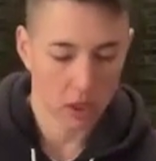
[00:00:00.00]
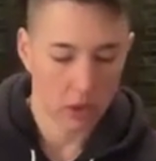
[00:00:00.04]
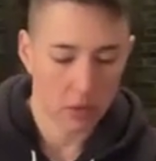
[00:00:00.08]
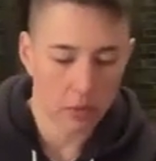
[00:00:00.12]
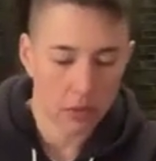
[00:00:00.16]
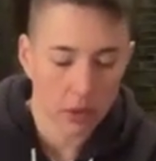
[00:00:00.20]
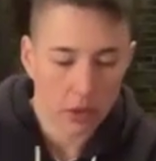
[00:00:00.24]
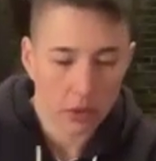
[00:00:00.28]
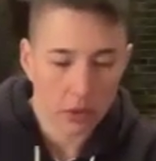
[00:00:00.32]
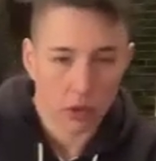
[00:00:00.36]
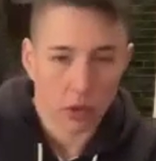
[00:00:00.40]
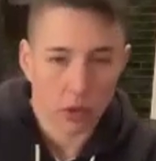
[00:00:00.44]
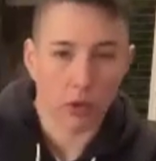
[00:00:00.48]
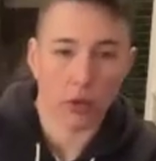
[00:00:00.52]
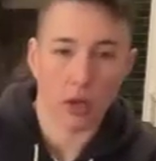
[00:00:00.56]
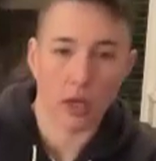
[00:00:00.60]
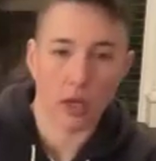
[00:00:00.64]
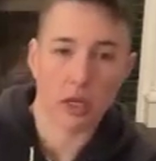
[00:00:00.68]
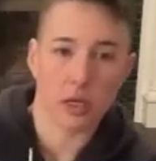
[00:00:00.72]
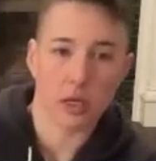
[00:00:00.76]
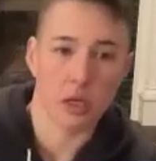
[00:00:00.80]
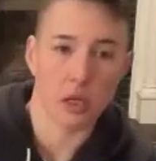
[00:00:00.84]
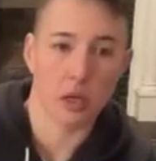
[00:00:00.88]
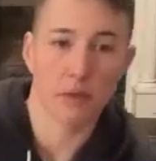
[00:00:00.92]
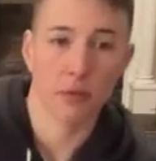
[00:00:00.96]
Dead bugs are a
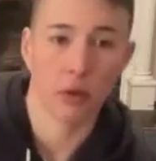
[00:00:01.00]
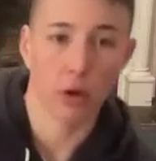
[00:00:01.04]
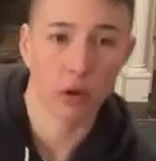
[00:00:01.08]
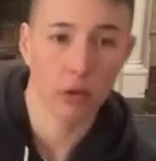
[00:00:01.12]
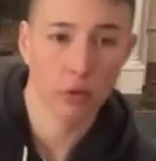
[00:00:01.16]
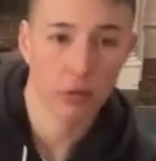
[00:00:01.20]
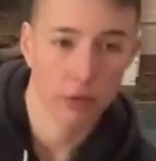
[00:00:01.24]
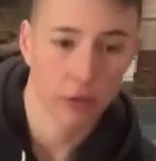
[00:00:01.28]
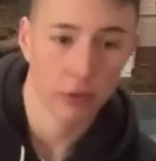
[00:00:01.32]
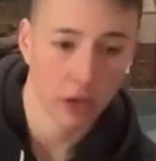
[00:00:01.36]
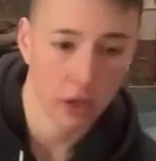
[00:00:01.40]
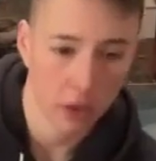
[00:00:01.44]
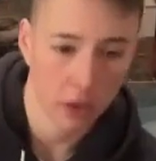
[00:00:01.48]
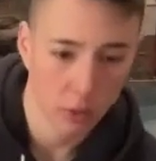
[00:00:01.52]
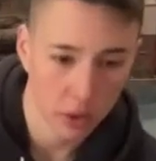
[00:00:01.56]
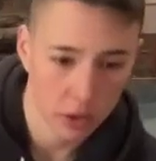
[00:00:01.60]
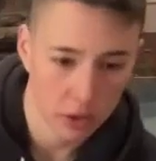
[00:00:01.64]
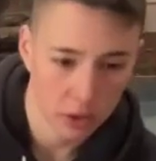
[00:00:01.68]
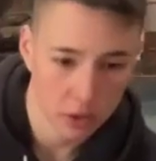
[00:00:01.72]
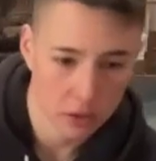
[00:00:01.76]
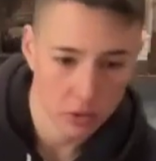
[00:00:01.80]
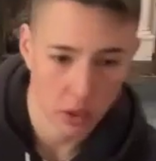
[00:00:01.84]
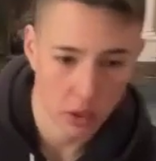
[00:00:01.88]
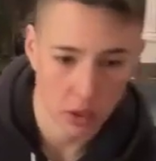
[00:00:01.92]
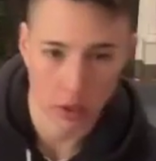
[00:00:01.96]
great default for
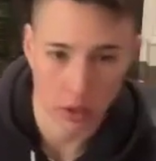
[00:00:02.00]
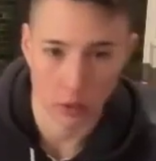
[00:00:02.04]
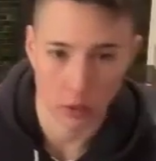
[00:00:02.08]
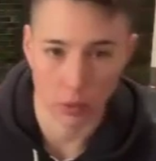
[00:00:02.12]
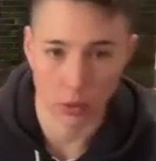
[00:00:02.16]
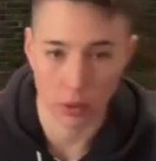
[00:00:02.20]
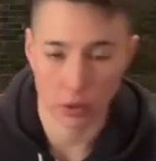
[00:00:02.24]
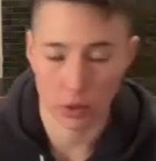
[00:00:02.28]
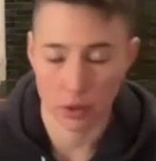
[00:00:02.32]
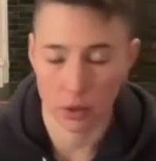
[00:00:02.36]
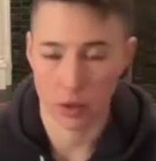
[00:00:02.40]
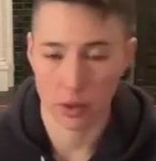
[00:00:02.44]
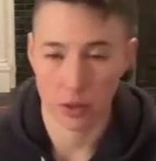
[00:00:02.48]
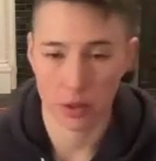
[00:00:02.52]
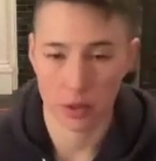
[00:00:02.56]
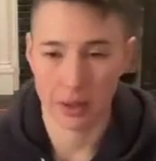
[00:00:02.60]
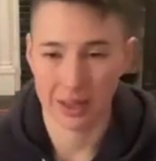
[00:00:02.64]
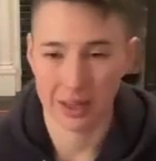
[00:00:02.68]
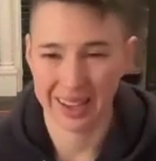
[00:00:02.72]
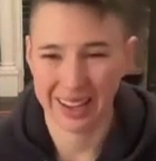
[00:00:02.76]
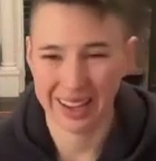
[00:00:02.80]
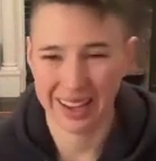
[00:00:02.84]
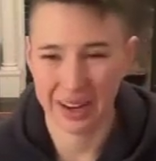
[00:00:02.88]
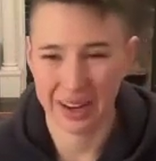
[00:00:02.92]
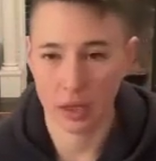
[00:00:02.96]
anyone struggling with
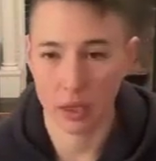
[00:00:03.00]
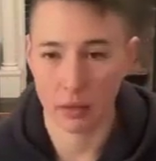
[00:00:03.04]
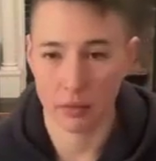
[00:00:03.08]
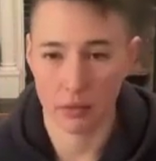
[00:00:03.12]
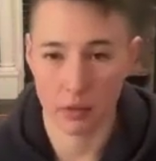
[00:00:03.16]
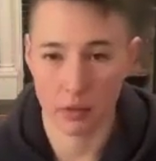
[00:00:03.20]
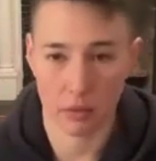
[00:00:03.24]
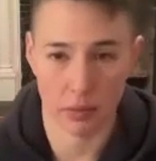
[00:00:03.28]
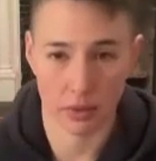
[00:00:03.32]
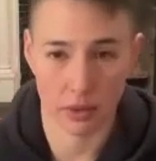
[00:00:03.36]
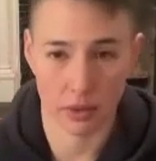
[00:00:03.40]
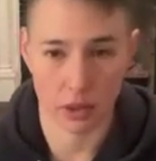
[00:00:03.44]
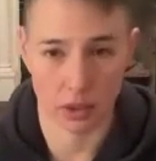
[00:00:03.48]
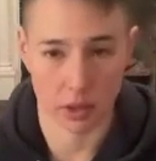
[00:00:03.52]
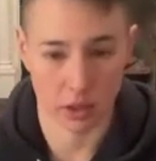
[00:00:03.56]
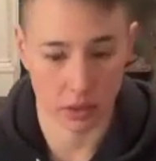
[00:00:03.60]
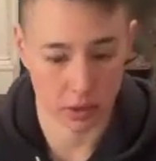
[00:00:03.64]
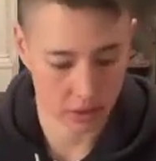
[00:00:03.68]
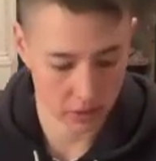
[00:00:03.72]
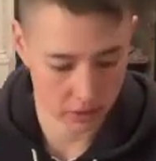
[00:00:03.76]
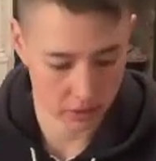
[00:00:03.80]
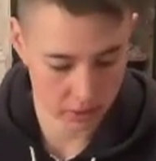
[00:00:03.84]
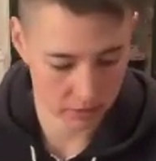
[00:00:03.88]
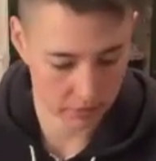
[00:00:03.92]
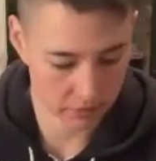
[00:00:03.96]
head lifted
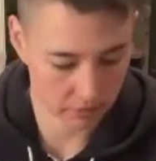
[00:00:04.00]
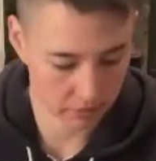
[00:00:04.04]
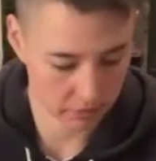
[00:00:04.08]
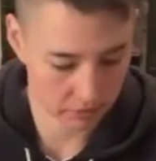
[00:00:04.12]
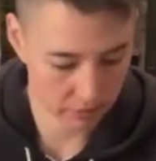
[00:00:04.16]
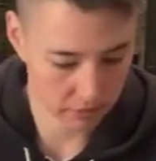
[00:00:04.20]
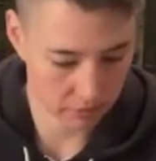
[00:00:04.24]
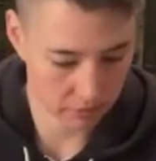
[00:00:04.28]
positions.